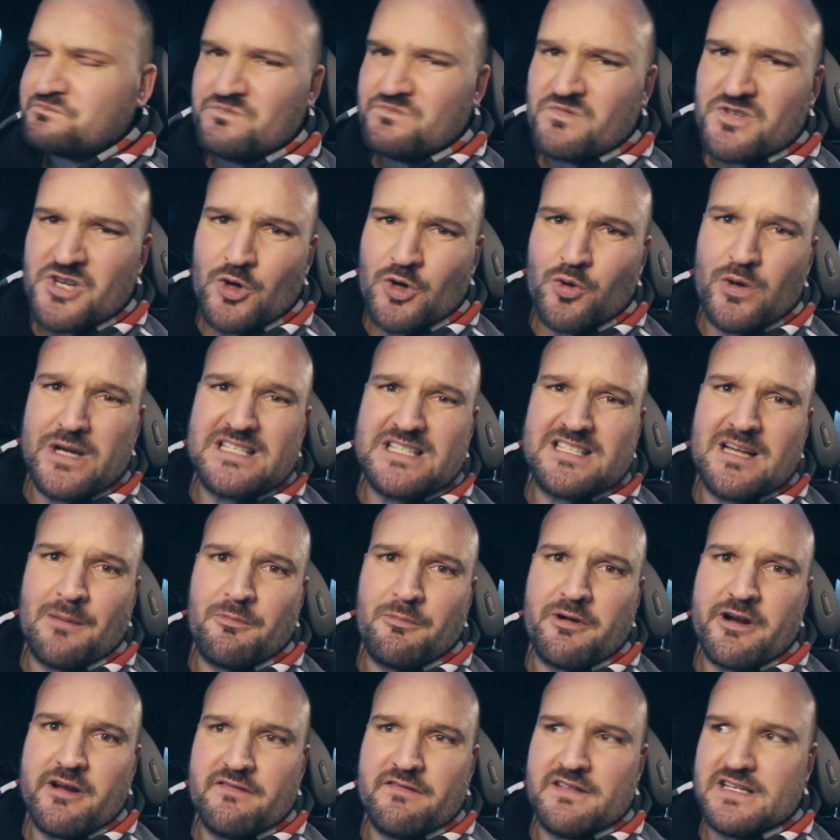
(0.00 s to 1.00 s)
So a quick
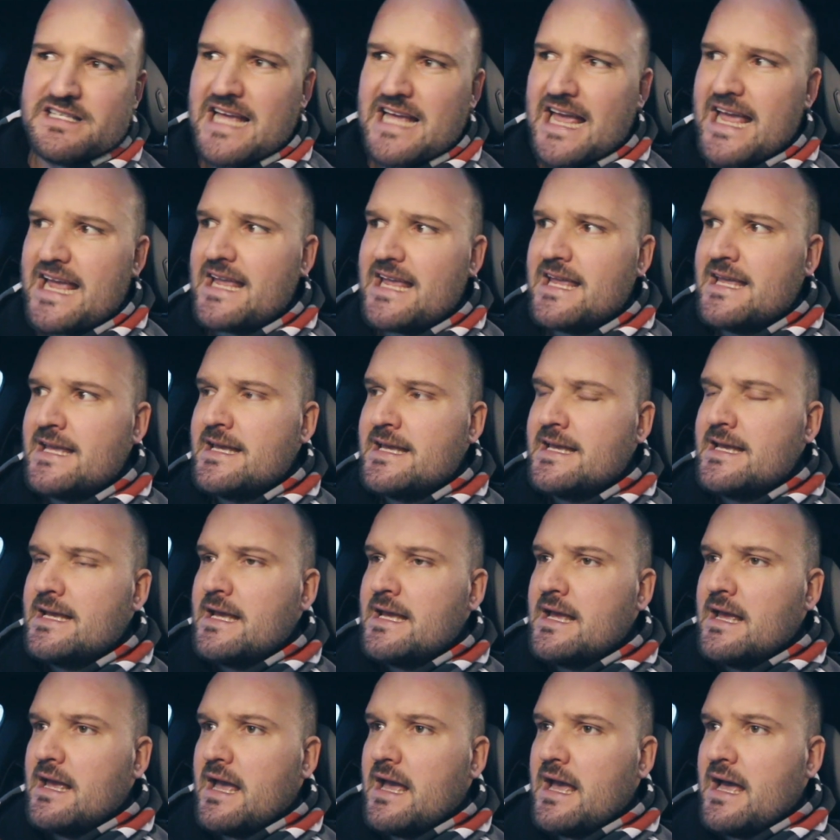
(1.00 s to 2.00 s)
summary of the day.
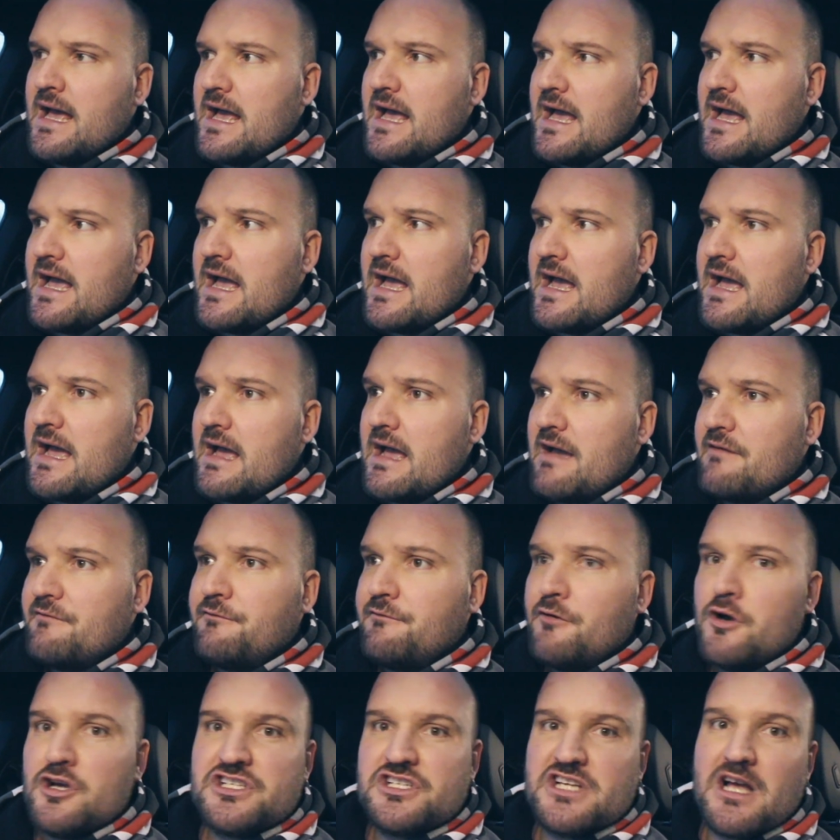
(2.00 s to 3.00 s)

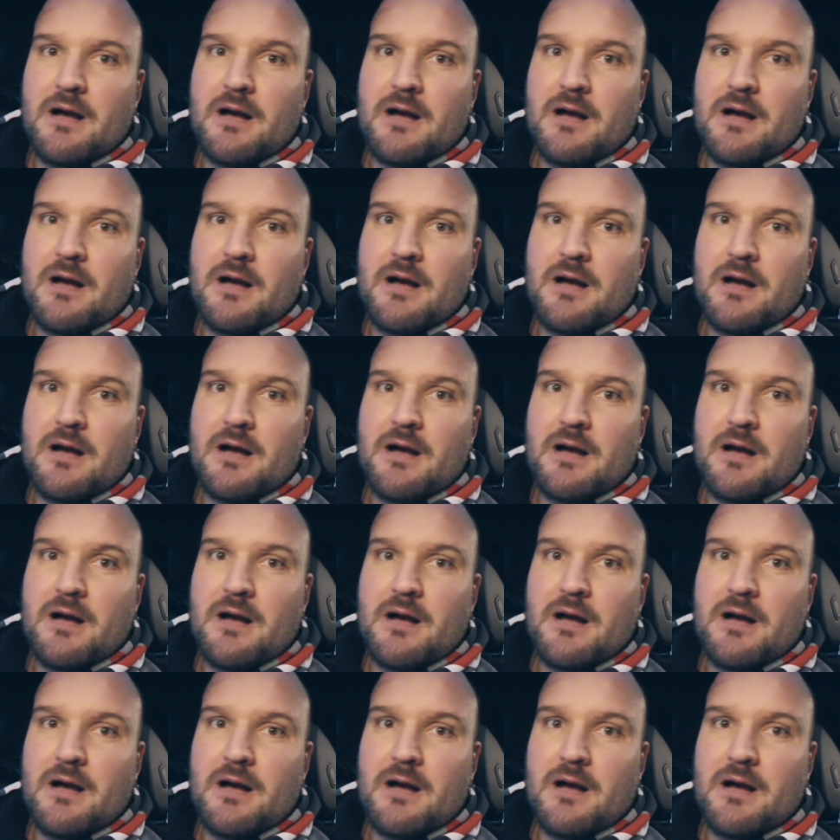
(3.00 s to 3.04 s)
First